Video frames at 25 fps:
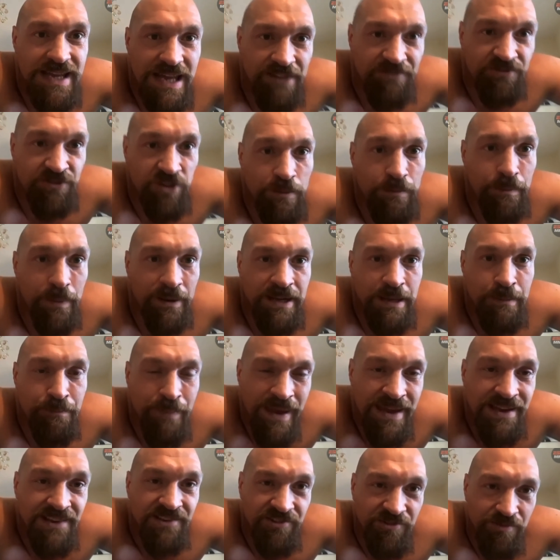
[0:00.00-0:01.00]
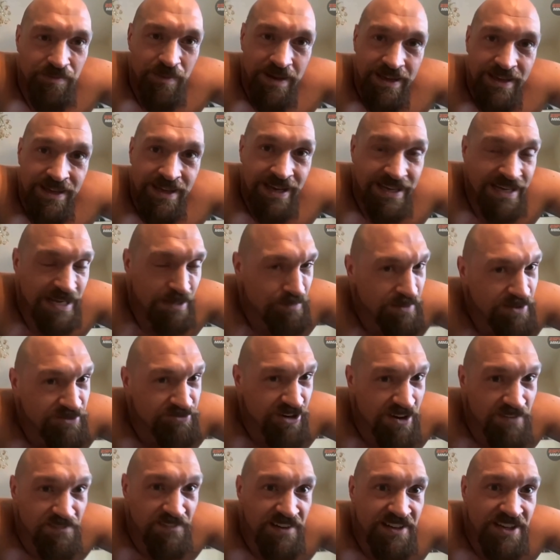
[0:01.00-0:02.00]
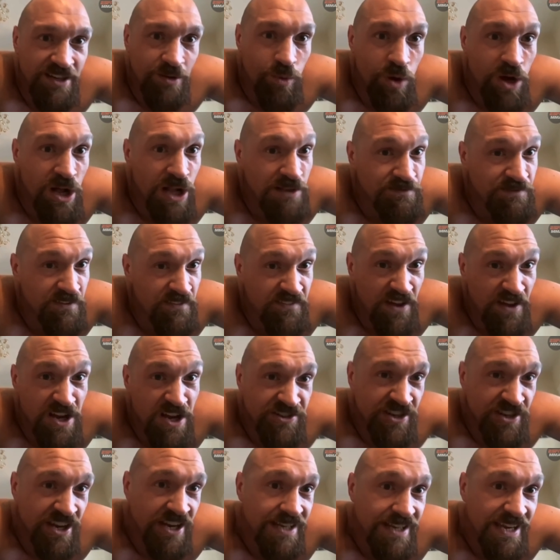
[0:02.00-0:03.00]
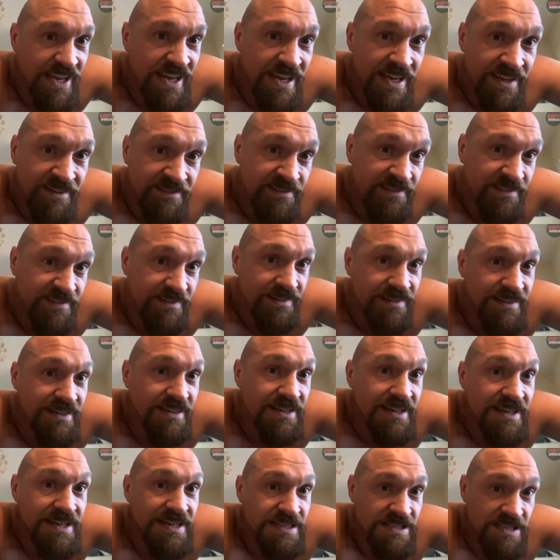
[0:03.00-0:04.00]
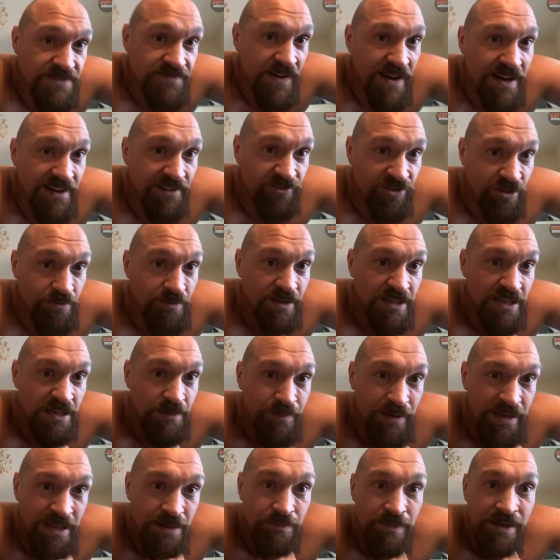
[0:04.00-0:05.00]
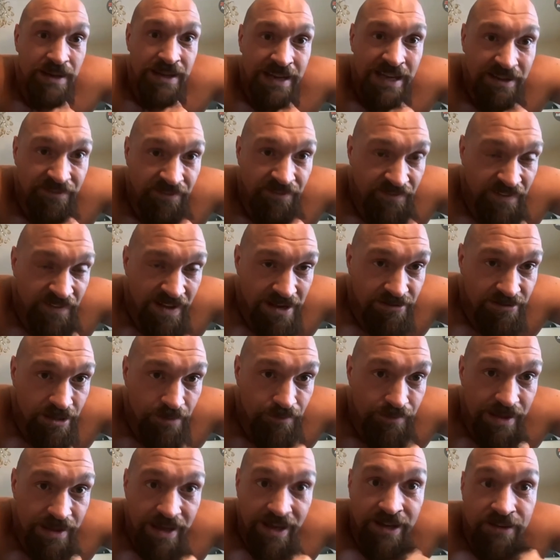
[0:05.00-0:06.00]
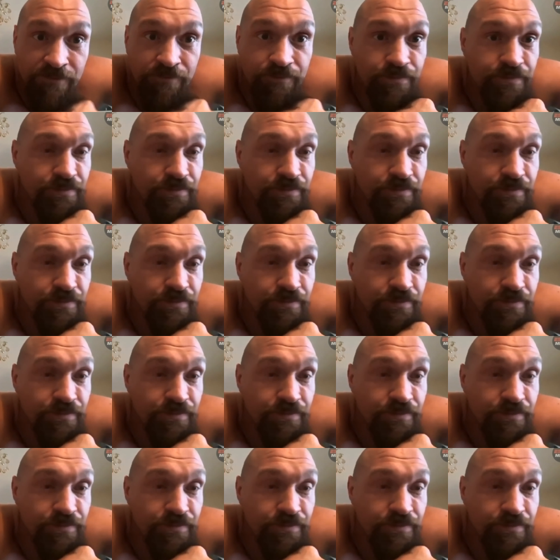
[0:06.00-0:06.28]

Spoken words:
If somebody beats me, and I've been traveling the world for 13 years to find somebody to beat me, and I haven't found him yet.